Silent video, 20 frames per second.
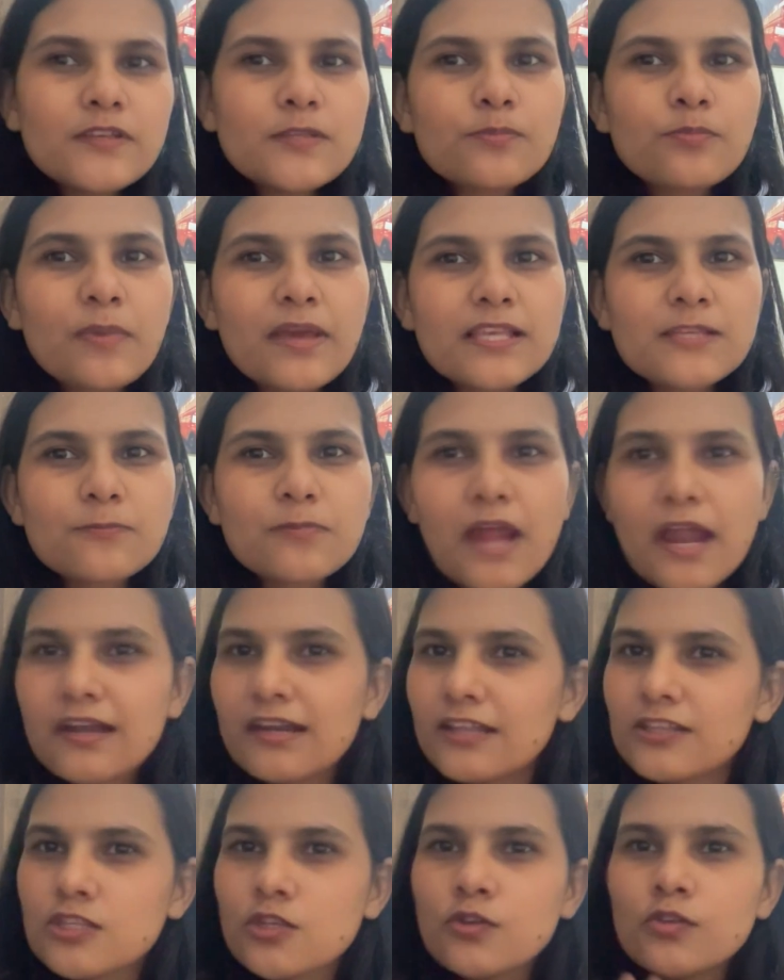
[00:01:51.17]
based brand,
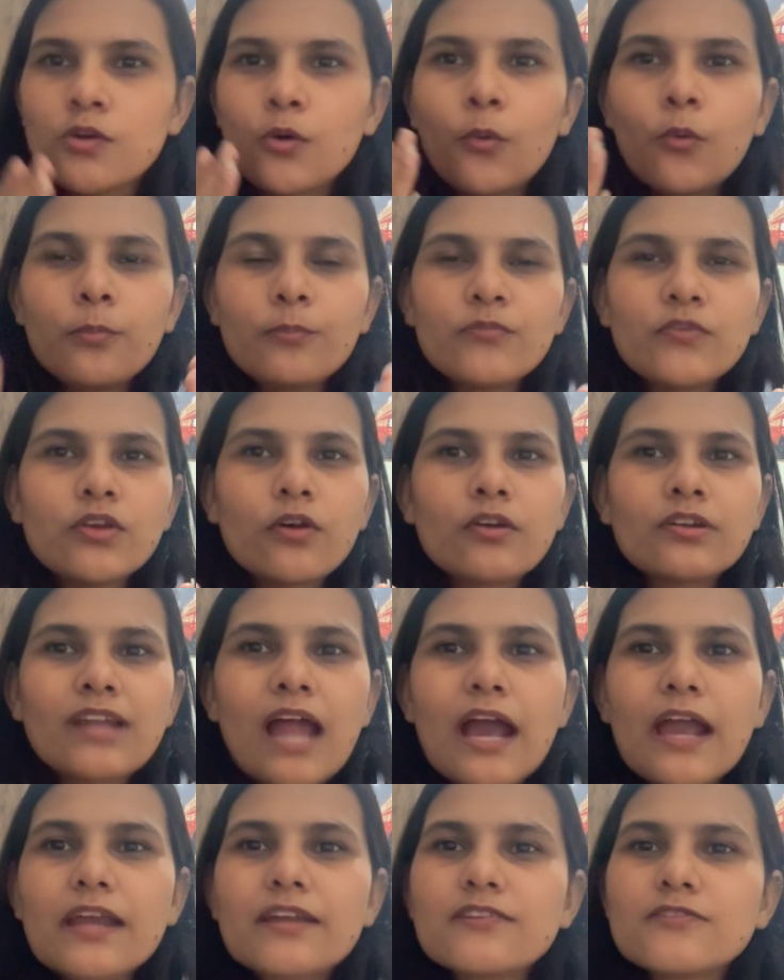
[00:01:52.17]
let's say your
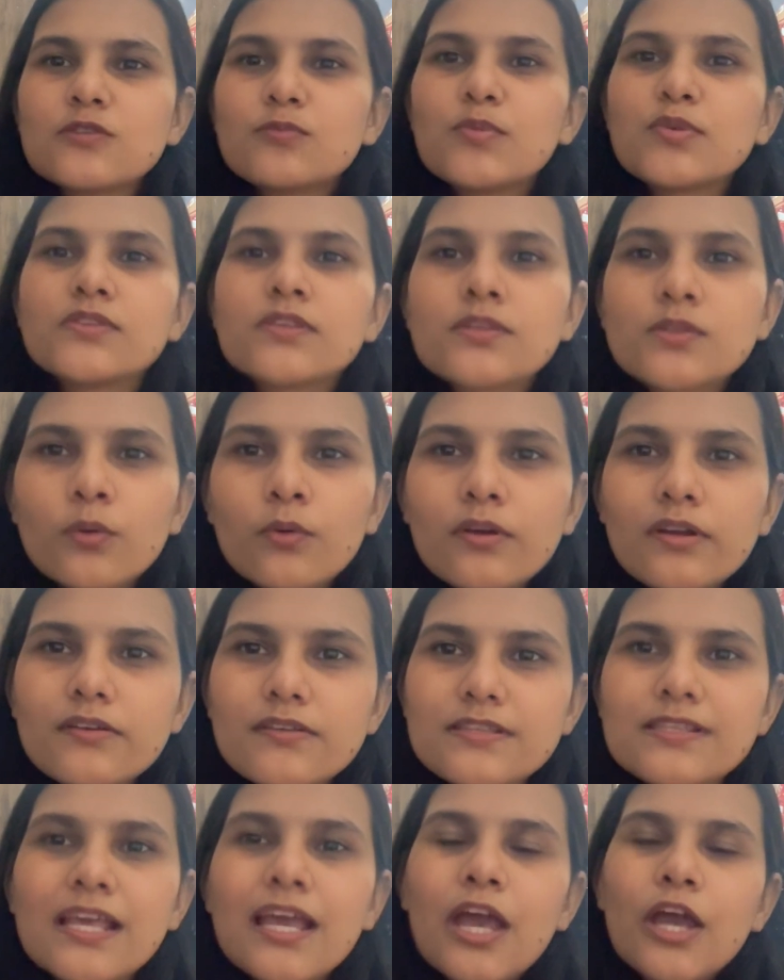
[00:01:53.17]
target is business
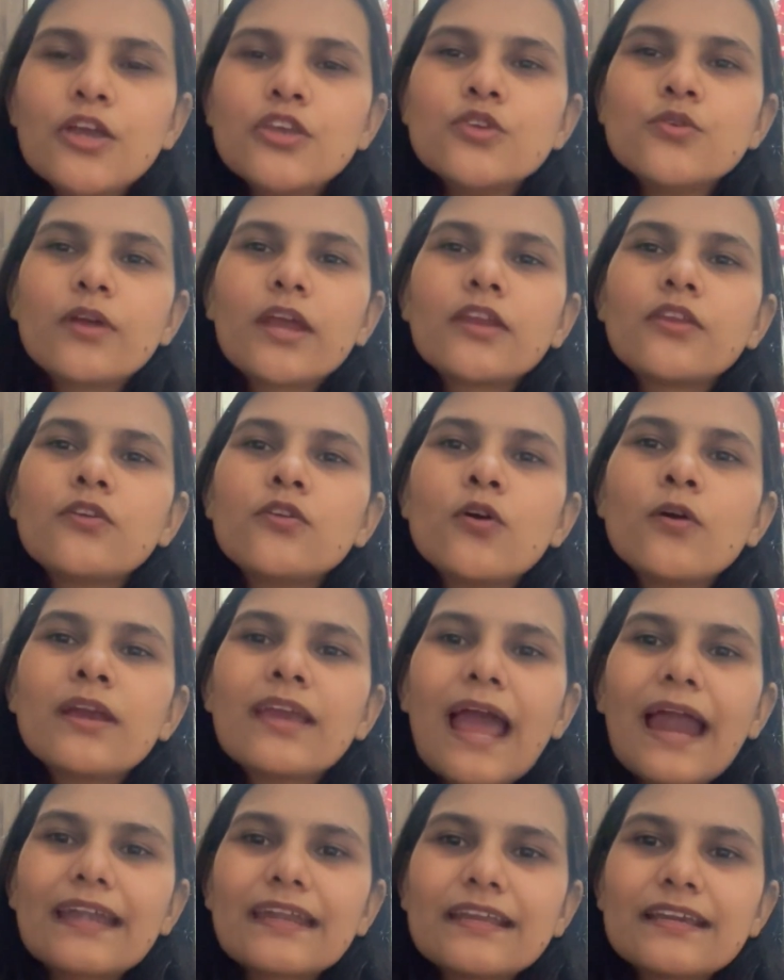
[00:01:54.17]
owners, you can
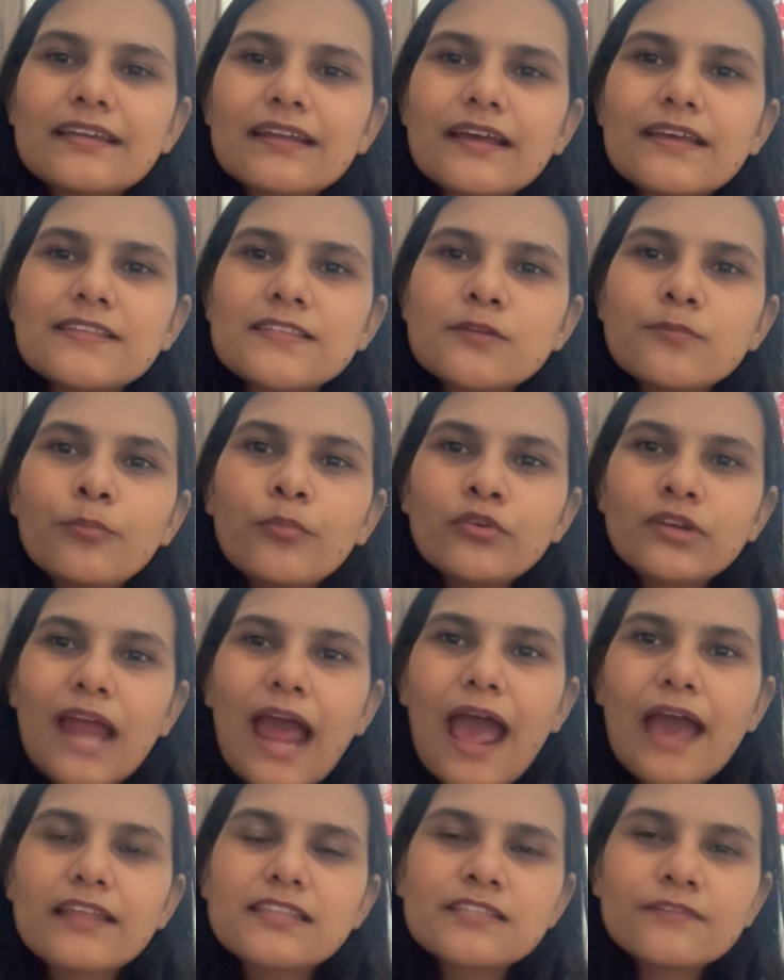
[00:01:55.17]
categorize and put
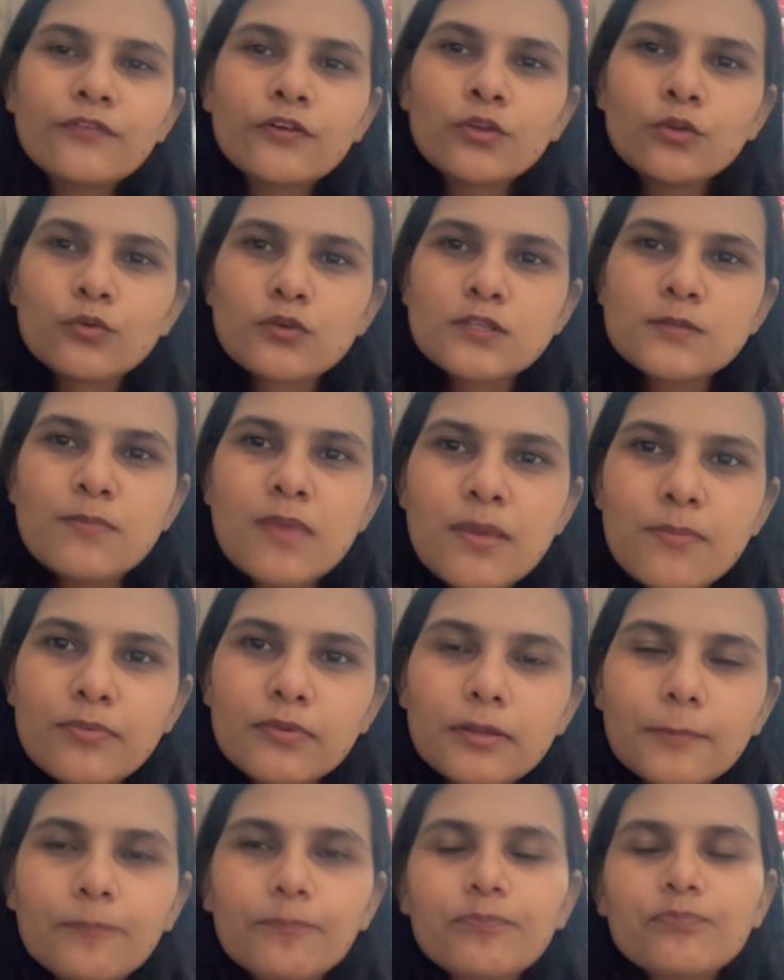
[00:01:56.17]
ads for those
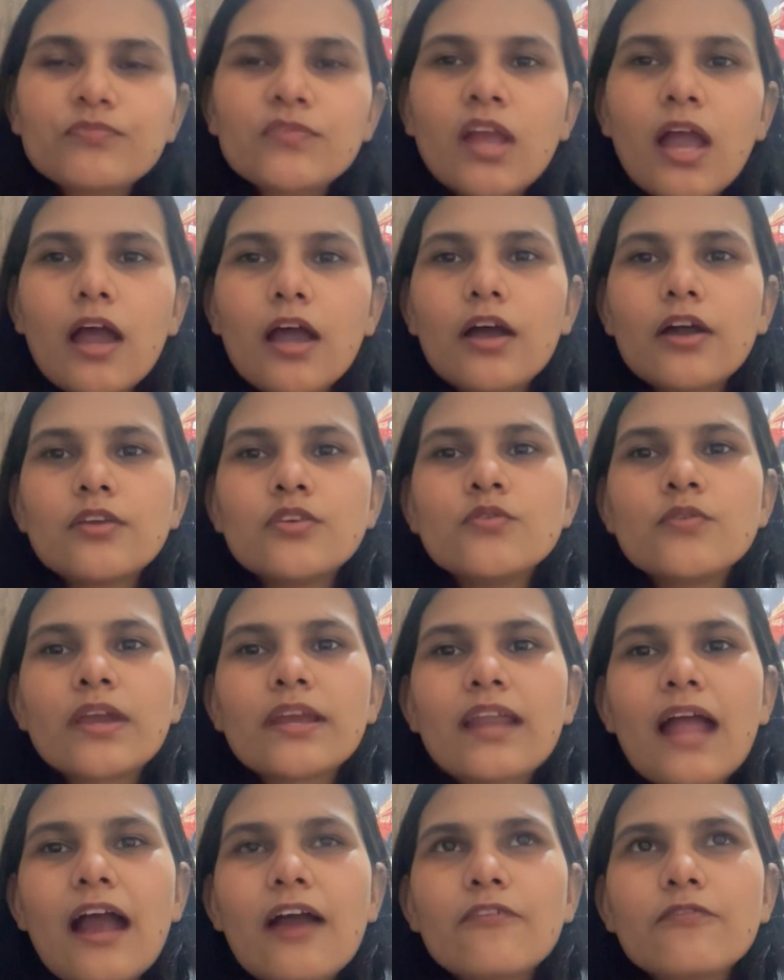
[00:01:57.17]
people. You can
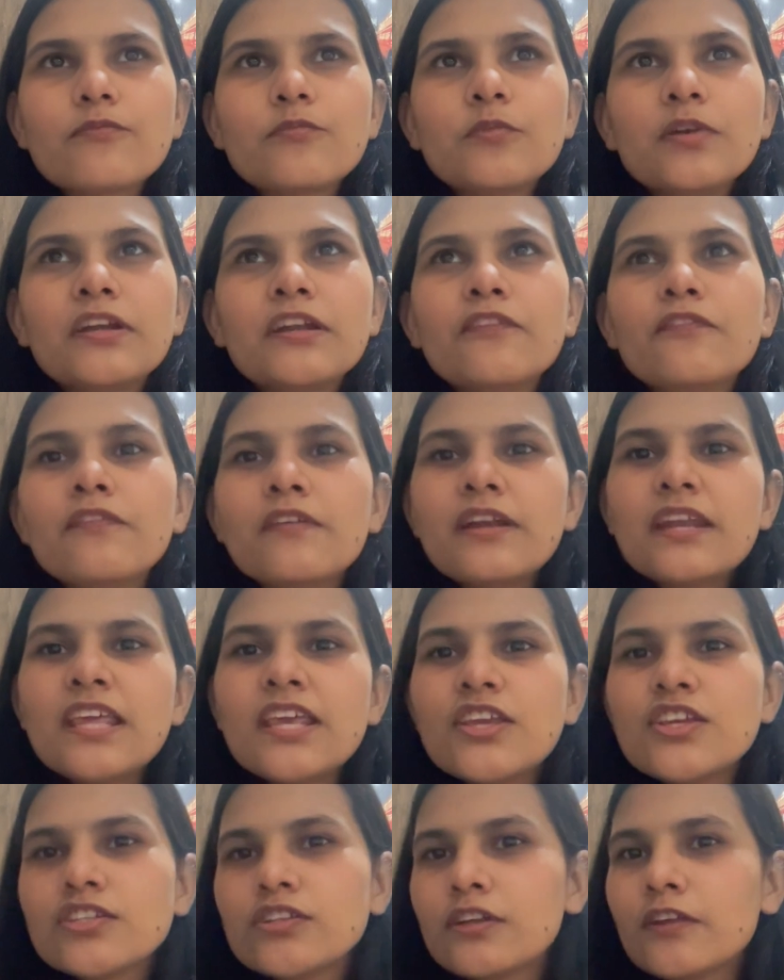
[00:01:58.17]
have different
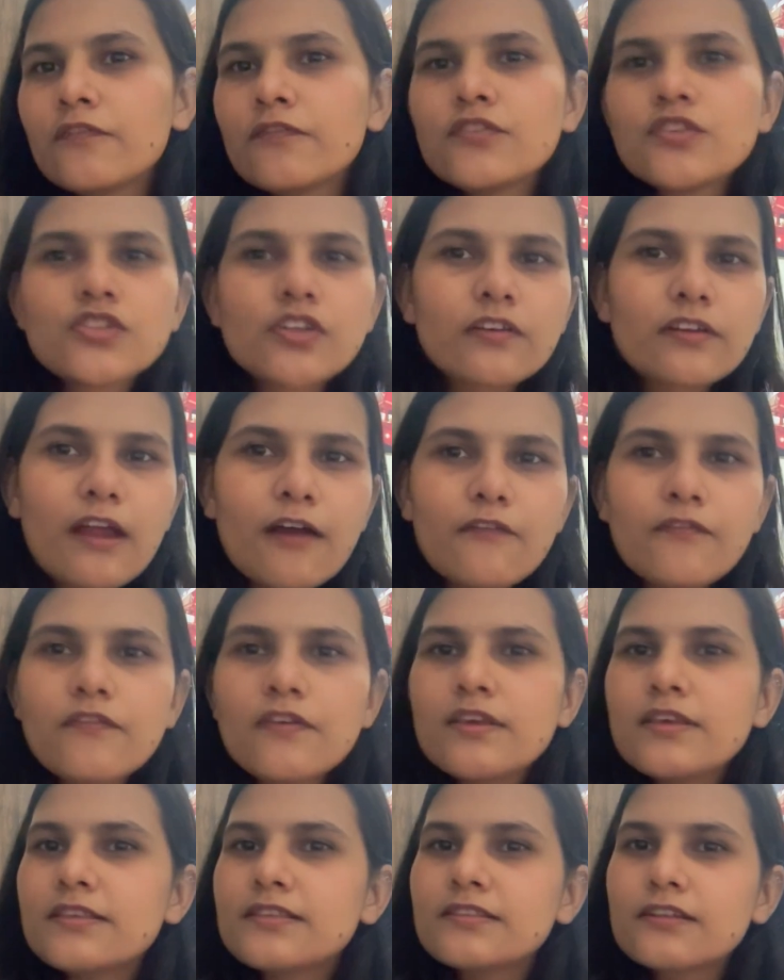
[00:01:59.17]
niche, different
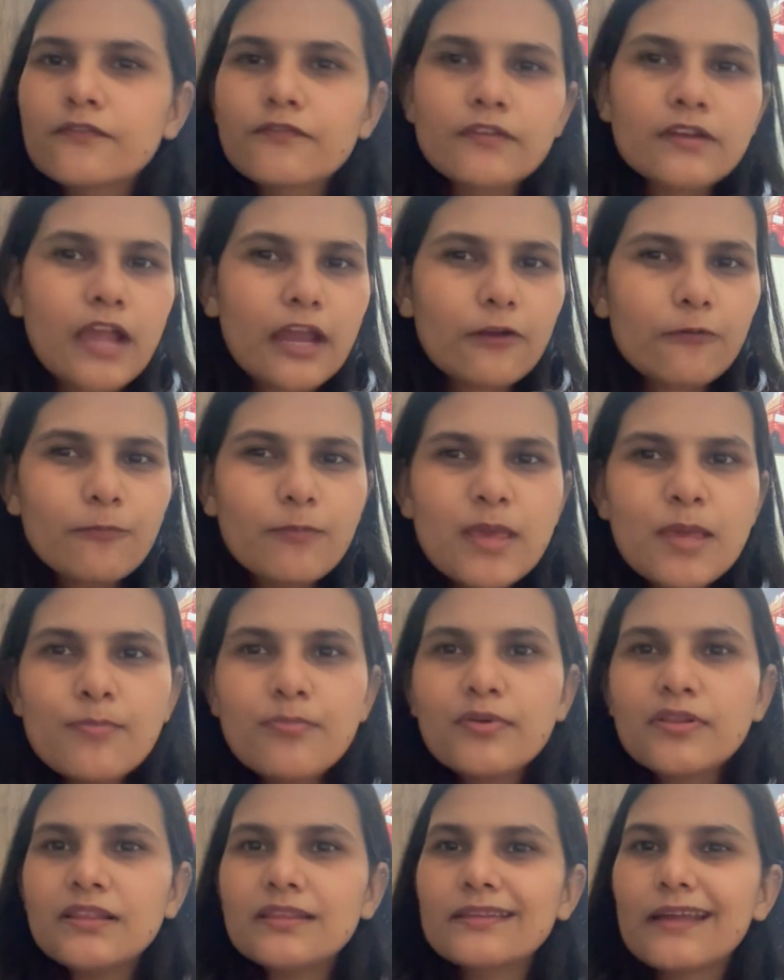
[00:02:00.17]
geographies, different kind of
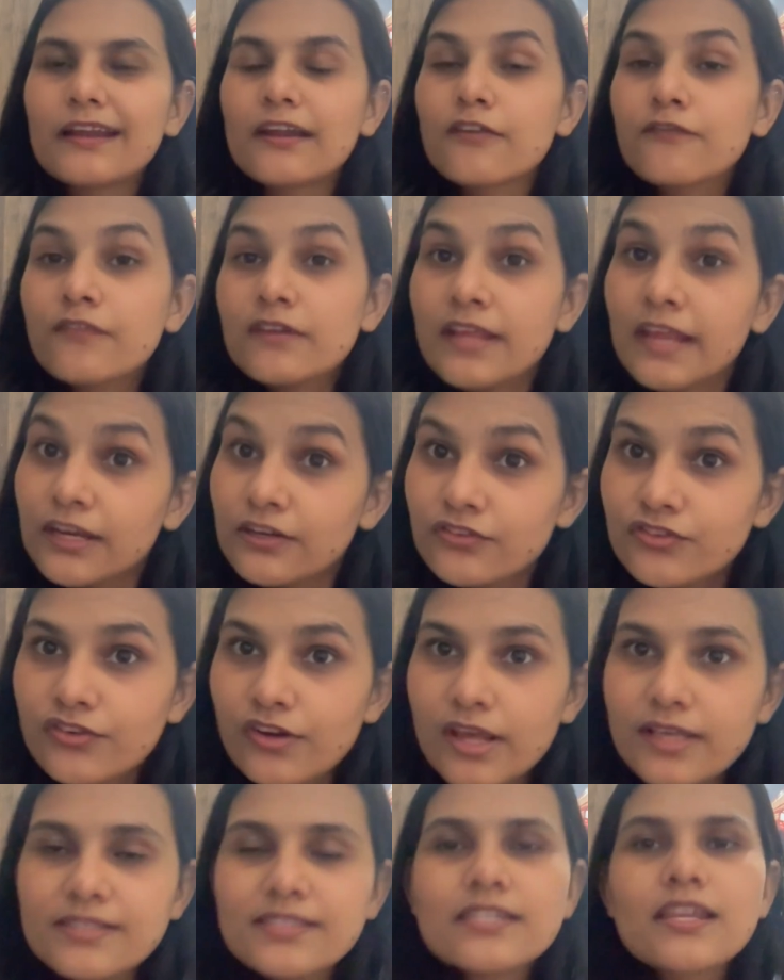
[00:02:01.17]
people, their different
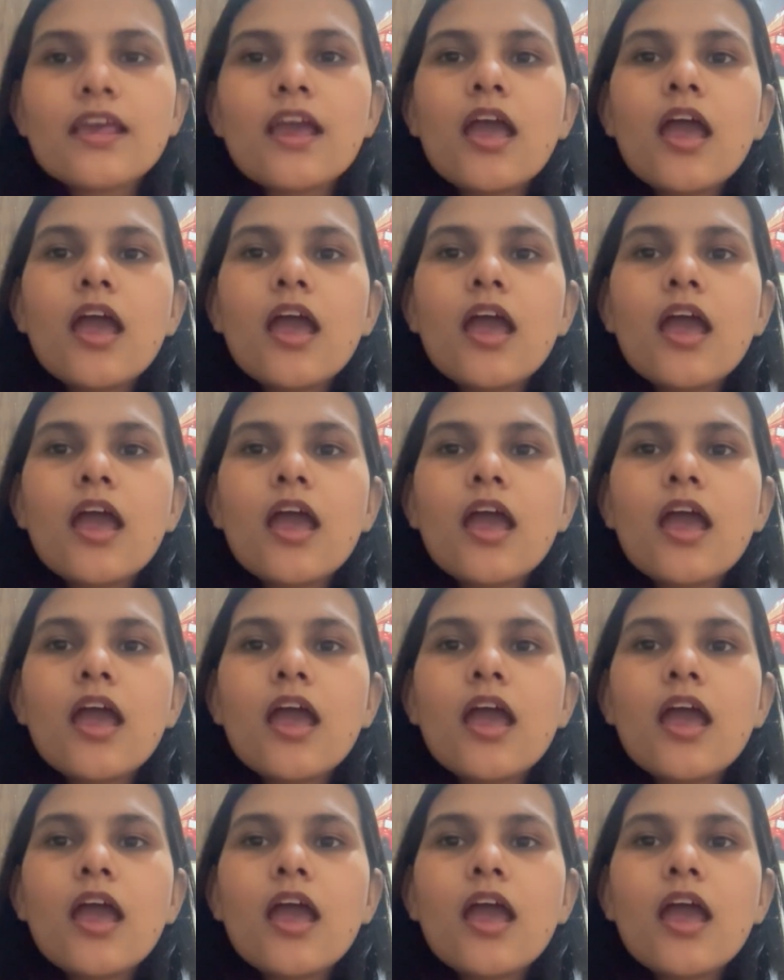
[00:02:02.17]
interest,